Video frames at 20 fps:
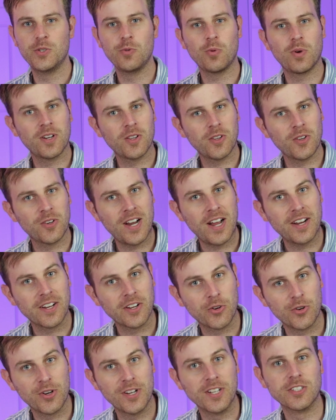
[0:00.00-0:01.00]
You want to learn how to
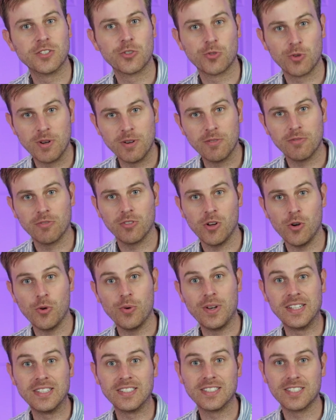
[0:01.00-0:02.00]
create a screen flow
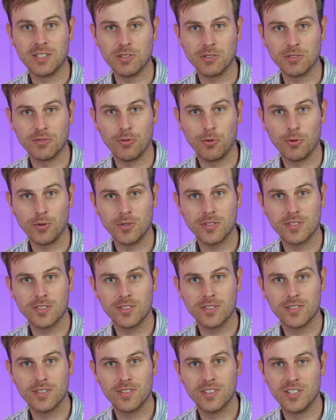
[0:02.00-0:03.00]
in
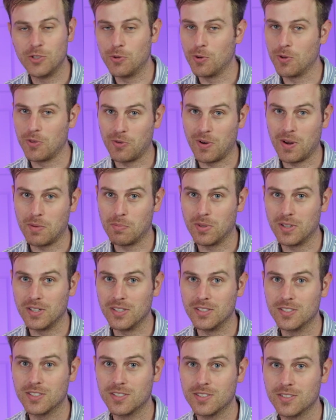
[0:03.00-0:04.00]
Salesforce. You're in the right
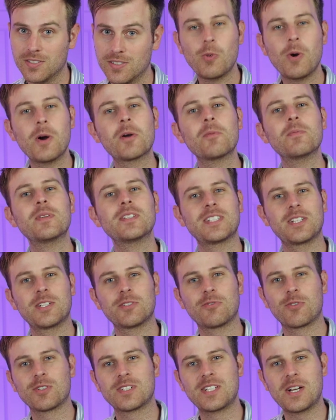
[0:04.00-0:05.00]
place. Welcome to
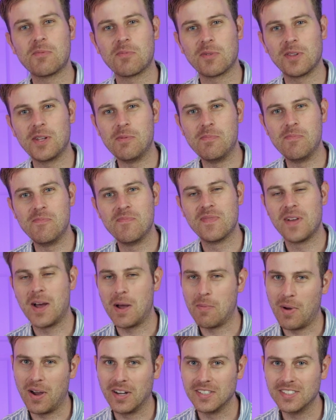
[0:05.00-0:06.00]
Salesforce Help Club.
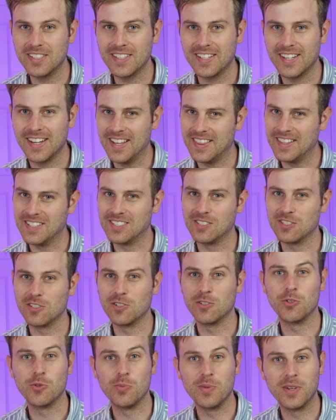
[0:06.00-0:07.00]
I'm Isaac, and this is
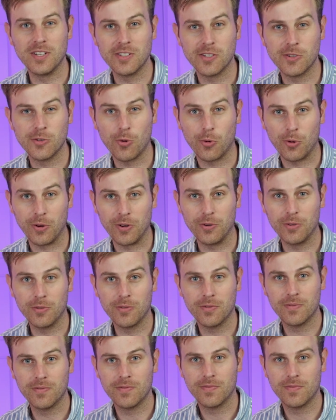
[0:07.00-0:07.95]
a two-minute tutorial.